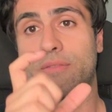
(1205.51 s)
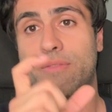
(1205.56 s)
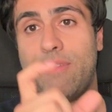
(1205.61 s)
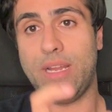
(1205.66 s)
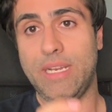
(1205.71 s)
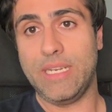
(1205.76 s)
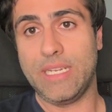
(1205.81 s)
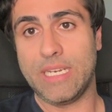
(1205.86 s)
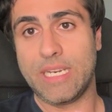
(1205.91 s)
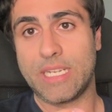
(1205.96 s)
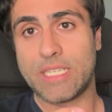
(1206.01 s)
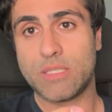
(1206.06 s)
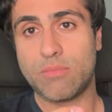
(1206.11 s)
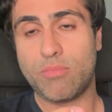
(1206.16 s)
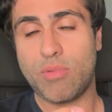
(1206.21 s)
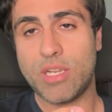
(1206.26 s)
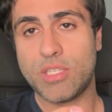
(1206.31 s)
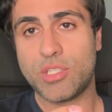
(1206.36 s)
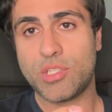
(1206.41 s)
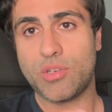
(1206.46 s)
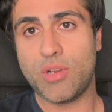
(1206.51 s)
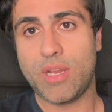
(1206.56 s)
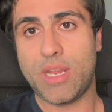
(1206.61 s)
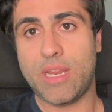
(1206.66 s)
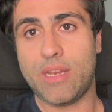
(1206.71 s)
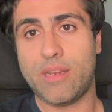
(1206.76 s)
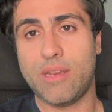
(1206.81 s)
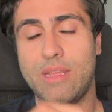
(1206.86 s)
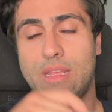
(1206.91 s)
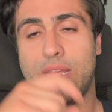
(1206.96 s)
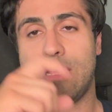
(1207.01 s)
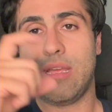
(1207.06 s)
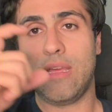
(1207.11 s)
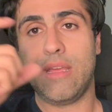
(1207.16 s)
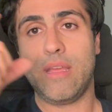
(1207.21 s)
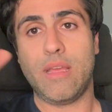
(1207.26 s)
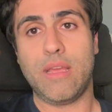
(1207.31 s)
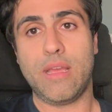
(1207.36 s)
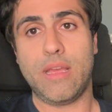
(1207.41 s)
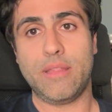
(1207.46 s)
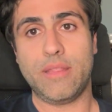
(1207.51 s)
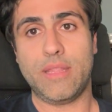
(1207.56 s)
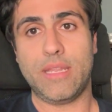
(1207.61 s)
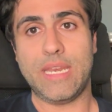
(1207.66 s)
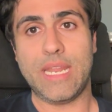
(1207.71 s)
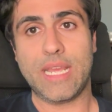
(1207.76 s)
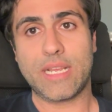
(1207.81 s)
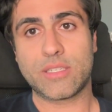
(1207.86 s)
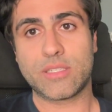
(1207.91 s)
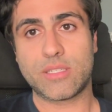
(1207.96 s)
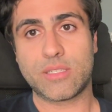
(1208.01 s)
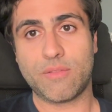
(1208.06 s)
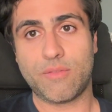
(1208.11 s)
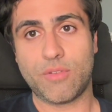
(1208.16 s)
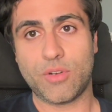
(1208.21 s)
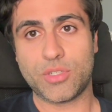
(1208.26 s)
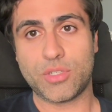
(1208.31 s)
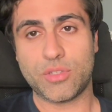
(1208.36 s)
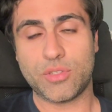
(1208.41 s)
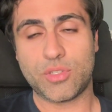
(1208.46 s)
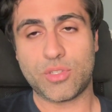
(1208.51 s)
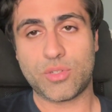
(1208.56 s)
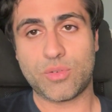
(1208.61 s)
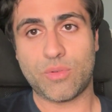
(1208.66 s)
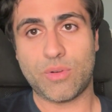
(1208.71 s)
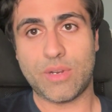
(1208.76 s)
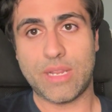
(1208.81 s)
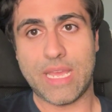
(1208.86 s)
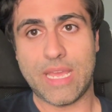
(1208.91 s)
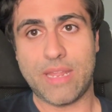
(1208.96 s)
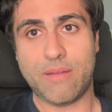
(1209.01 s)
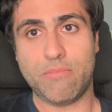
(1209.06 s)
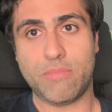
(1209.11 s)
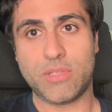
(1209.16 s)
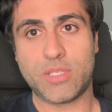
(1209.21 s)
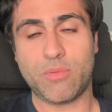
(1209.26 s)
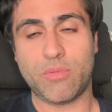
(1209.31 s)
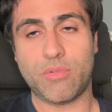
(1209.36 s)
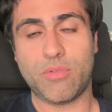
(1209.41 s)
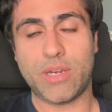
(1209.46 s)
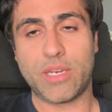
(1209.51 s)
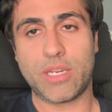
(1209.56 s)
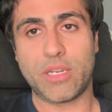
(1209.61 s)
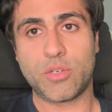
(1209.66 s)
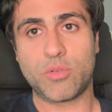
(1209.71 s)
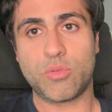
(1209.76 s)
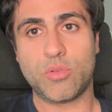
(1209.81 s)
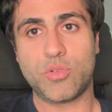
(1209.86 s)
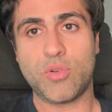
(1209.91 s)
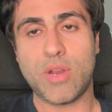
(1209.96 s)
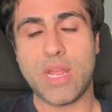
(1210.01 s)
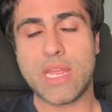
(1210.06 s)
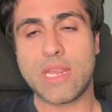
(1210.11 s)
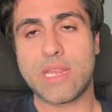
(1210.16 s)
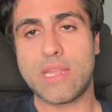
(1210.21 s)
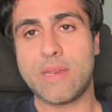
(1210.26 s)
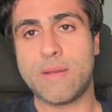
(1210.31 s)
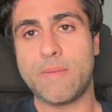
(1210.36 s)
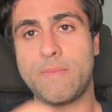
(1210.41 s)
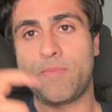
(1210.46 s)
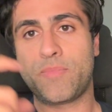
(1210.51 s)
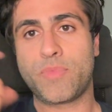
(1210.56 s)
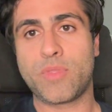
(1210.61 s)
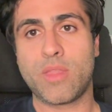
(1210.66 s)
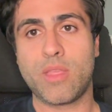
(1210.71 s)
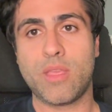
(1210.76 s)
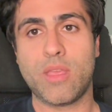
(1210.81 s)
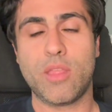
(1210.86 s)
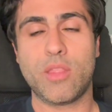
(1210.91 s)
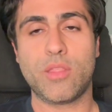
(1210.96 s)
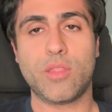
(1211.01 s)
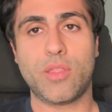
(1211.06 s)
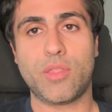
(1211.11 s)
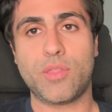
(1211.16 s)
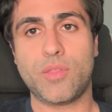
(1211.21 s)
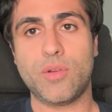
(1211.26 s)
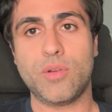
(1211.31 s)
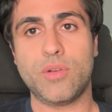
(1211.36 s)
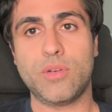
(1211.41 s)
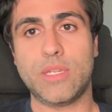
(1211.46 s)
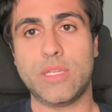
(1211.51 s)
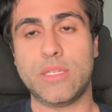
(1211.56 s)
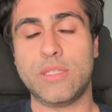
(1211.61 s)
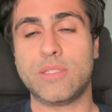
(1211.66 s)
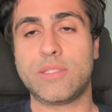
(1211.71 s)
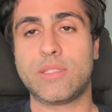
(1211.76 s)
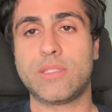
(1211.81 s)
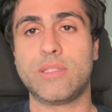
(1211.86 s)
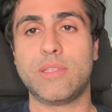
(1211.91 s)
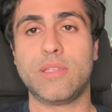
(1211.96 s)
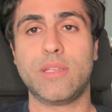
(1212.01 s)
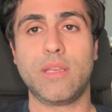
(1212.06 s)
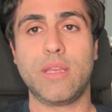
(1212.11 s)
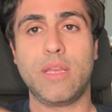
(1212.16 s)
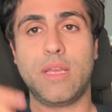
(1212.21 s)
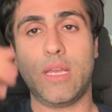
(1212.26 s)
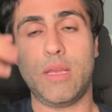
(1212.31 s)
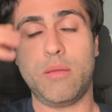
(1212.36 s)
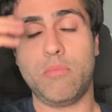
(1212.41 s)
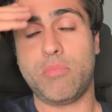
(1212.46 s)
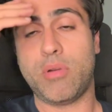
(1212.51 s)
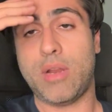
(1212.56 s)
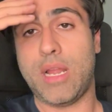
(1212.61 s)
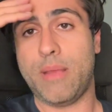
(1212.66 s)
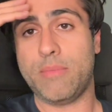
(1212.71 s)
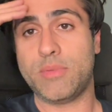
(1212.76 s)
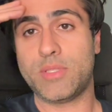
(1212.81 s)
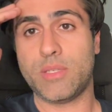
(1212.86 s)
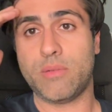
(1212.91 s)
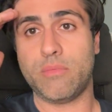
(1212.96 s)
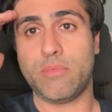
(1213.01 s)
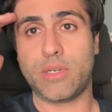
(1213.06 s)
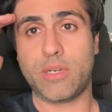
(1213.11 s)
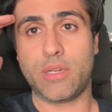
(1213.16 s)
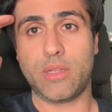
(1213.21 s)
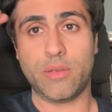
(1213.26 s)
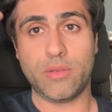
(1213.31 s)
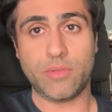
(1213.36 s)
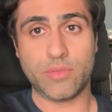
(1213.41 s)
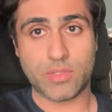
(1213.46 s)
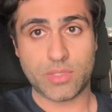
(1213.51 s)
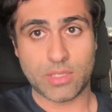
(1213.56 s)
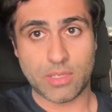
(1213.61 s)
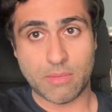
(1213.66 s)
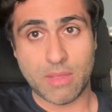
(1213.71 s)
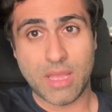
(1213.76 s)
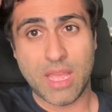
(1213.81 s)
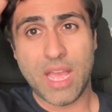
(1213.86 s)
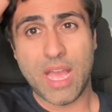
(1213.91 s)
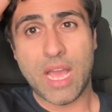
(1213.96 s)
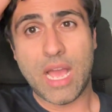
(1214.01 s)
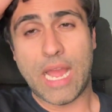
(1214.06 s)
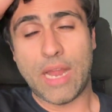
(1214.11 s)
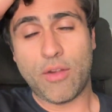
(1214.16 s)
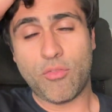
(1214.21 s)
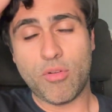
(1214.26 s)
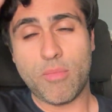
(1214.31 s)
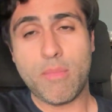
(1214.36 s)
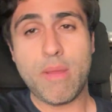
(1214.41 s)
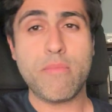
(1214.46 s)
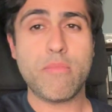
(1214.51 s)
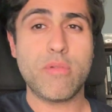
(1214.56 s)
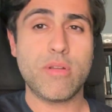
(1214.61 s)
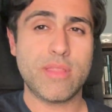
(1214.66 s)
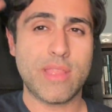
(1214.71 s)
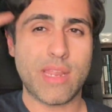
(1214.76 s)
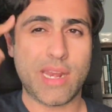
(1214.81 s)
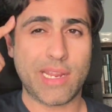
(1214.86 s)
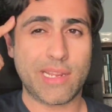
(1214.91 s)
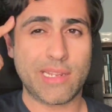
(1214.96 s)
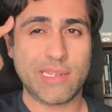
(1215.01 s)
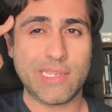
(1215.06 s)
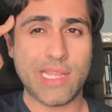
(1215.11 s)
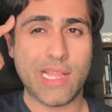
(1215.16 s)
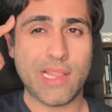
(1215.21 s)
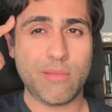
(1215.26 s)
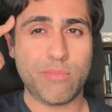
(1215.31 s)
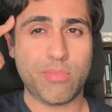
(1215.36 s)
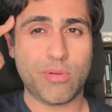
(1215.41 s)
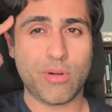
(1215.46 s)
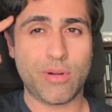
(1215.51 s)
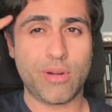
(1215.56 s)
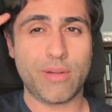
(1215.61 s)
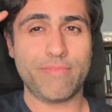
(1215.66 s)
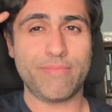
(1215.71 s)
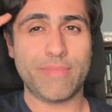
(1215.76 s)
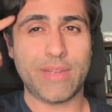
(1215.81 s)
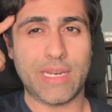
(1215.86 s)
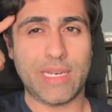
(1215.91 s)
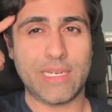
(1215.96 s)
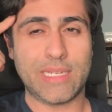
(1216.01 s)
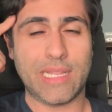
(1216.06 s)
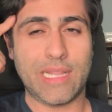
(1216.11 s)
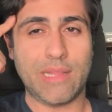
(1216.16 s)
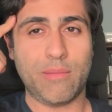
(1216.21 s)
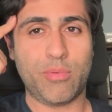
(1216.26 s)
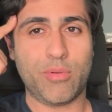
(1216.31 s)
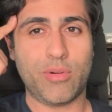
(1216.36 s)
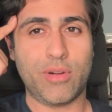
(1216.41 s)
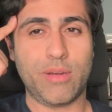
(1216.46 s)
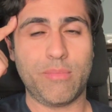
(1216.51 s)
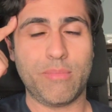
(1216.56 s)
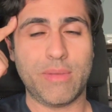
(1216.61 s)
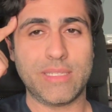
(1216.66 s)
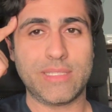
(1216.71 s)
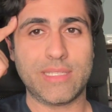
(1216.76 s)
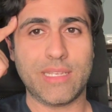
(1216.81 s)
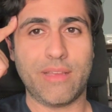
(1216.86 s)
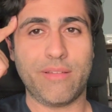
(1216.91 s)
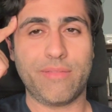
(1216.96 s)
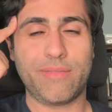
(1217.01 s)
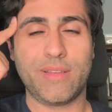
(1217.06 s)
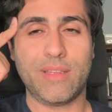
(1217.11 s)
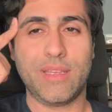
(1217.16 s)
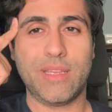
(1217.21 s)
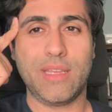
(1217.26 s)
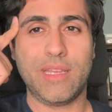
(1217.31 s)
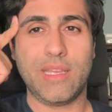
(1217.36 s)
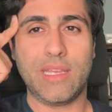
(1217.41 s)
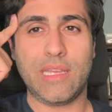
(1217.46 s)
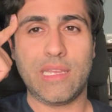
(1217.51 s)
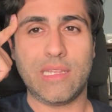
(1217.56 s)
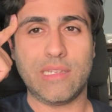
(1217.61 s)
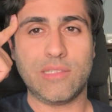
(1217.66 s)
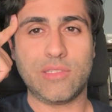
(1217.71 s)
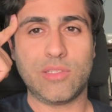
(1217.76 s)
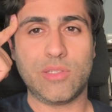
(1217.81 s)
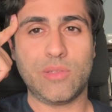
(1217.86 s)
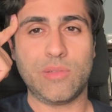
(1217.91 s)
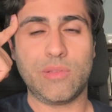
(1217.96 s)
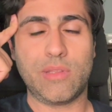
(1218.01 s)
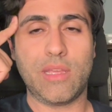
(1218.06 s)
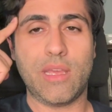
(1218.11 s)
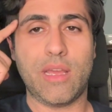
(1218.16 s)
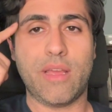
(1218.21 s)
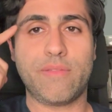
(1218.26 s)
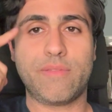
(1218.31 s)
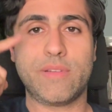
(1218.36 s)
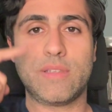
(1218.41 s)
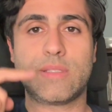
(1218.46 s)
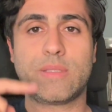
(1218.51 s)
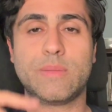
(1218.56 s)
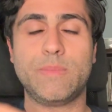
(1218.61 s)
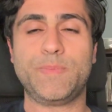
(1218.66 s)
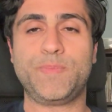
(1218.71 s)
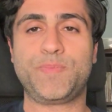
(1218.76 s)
Finding an express train. The next version of the story had someone running into a dragon. The third is perhaps someone goes, I remembered that I could teleport, and I teleported myself into the office.